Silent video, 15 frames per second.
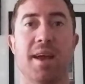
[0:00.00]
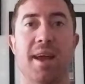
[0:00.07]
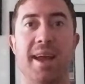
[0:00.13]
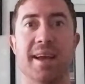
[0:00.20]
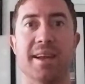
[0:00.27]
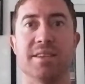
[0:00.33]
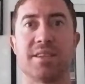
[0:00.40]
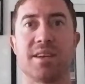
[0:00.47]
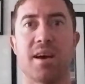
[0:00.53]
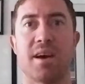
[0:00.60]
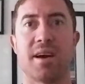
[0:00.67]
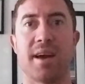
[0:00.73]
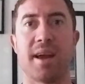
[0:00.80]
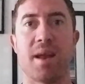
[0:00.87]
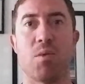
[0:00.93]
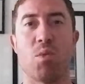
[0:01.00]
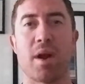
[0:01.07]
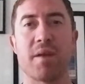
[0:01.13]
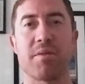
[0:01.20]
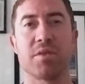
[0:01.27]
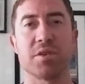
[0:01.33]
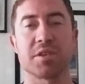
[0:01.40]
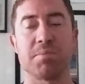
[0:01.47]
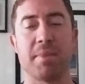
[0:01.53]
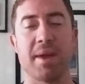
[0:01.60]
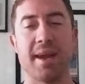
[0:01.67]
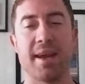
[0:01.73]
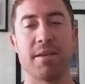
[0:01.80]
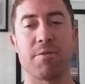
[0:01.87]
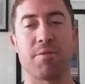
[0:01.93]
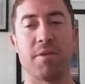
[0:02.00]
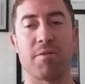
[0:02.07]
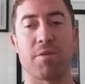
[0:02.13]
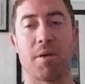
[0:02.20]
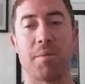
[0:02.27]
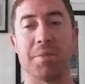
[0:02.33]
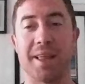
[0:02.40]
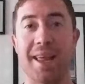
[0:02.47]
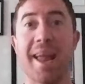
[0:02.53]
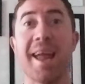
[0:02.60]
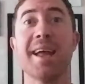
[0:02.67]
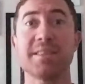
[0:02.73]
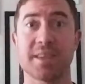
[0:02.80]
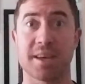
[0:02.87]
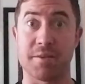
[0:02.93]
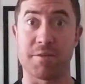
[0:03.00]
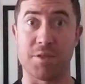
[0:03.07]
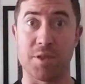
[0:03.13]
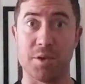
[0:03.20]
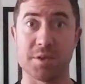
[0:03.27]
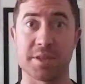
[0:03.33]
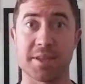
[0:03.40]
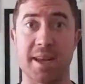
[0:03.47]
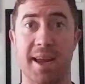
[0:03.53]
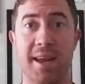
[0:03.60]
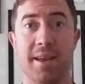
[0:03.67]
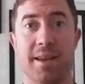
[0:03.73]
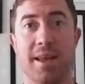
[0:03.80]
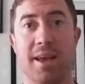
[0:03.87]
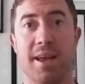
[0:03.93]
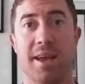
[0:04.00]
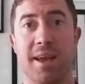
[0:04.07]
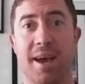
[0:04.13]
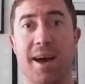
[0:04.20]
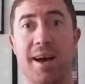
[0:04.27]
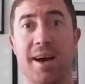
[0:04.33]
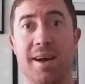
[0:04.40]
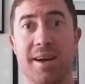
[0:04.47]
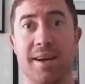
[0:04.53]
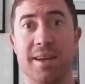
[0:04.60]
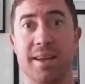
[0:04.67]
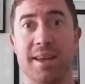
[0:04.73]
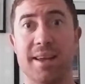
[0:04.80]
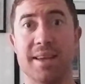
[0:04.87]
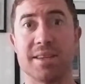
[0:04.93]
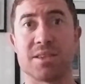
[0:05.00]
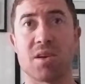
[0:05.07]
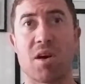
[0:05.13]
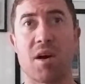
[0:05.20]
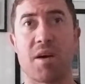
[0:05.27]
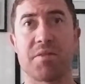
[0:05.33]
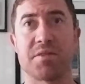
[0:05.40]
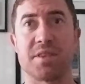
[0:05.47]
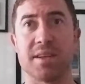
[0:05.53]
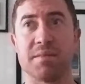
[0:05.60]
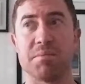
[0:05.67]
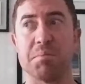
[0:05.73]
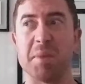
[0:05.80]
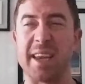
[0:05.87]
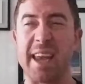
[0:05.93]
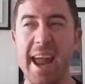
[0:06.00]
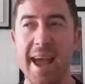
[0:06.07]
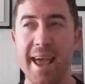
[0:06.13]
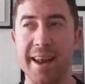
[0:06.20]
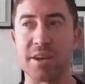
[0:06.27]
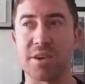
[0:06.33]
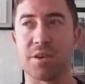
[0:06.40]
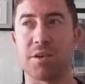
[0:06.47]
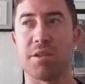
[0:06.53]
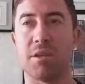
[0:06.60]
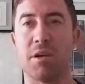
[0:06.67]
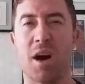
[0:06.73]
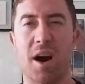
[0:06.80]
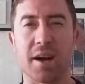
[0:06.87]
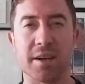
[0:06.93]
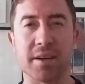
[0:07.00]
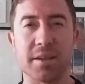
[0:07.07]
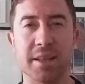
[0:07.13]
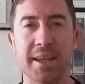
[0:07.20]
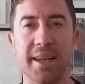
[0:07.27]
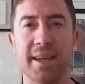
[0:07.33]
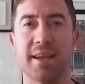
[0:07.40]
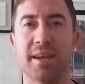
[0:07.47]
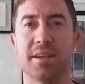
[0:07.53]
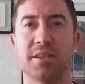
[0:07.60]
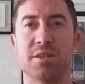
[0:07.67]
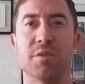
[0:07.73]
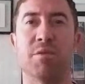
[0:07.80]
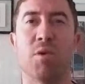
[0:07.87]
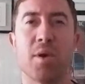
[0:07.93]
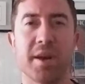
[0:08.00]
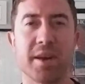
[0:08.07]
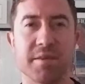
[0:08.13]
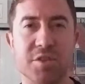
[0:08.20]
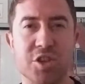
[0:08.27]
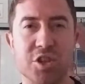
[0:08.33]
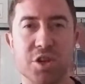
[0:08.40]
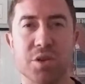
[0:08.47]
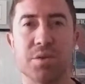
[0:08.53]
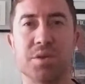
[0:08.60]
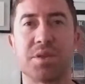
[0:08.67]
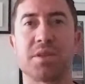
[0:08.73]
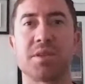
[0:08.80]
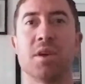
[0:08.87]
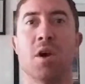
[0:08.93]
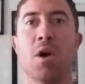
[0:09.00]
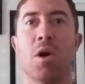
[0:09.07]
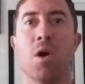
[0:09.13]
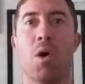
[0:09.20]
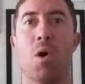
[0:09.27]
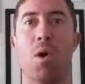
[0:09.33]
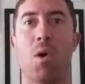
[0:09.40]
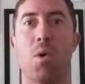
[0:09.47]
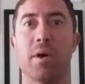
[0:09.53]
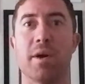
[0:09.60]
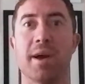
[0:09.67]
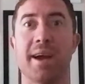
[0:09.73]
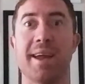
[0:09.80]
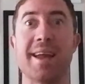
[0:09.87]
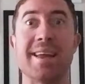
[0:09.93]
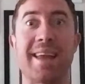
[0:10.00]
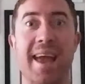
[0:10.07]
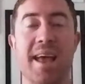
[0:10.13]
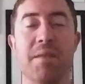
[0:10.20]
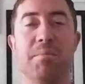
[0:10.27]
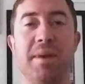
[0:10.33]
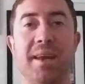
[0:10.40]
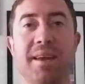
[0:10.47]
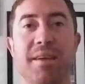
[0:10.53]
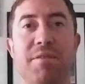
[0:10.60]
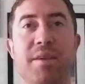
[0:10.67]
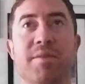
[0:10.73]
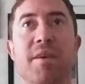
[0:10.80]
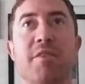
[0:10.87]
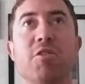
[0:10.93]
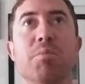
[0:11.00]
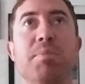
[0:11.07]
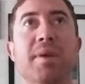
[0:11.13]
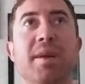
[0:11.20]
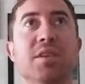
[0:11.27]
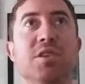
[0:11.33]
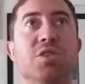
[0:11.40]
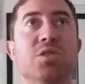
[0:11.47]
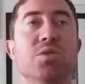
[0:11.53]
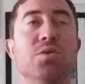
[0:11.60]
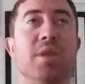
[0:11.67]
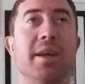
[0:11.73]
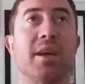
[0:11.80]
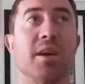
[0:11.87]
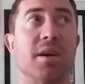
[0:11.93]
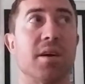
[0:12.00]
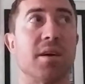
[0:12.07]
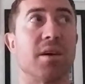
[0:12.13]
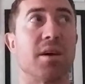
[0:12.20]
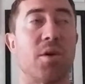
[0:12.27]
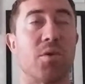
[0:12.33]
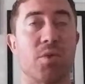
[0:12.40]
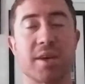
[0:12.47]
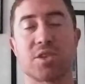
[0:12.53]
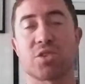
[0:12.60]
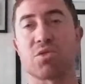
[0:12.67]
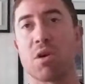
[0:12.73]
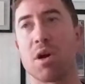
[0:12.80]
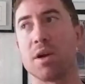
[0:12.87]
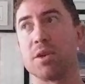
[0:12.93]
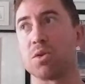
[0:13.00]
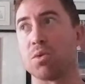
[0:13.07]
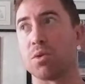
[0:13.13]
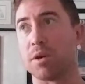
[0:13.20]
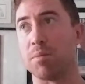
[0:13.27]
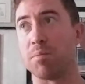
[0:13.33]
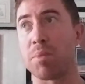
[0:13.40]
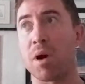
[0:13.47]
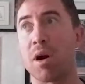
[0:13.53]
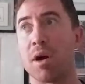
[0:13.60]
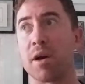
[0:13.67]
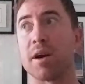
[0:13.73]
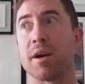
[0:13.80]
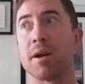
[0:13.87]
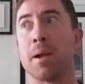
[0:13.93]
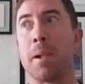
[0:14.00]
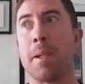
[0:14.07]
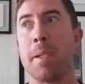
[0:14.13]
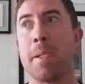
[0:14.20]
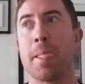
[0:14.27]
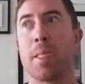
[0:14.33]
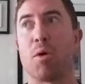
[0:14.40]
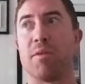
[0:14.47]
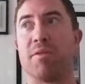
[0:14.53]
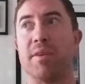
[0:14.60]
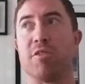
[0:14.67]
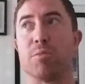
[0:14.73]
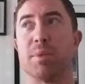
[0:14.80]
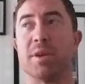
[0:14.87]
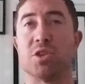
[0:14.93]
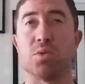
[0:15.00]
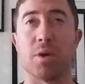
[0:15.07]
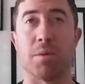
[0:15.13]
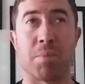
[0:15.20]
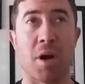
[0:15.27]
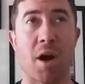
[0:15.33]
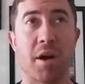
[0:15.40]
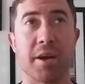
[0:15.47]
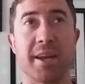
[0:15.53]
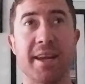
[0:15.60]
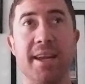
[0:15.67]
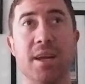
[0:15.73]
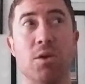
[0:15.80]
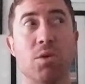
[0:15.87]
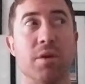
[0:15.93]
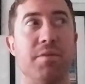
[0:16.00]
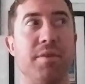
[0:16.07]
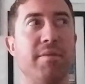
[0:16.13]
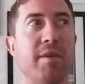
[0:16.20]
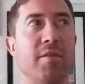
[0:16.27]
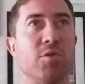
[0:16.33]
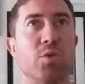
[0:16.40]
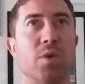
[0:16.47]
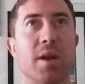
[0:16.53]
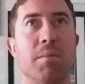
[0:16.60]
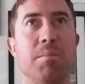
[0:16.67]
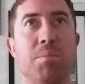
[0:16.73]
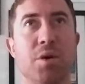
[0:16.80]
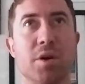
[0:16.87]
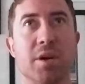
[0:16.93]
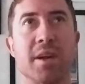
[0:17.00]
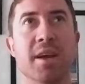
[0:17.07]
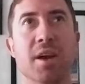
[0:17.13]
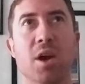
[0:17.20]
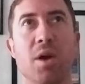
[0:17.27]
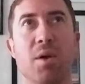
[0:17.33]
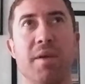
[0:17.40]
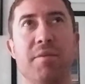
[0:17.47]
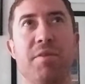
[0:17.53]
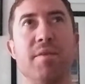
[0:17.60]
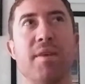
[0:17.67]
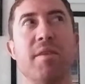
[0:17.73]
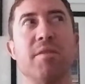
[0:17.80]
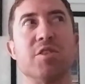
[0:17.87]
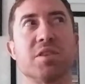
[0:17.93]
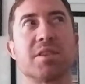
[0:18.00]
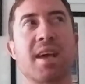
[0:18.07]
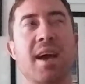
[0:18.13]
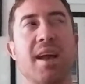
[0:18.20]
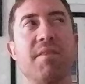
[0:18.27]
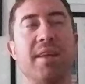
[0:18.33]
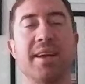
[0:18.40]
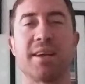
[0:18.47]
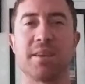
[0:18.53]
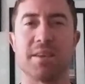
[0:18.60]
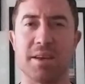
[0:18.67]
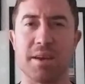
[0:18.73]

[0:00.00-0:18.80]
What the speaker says: And whatever is made from the anti-flow state is often mechanical, ugly, devoid of juice. Or it can be, if you've ever been to like a restaurant or a bar, or if you've ever been to a party, or if you've ever read a book, if you've ever just kind of like,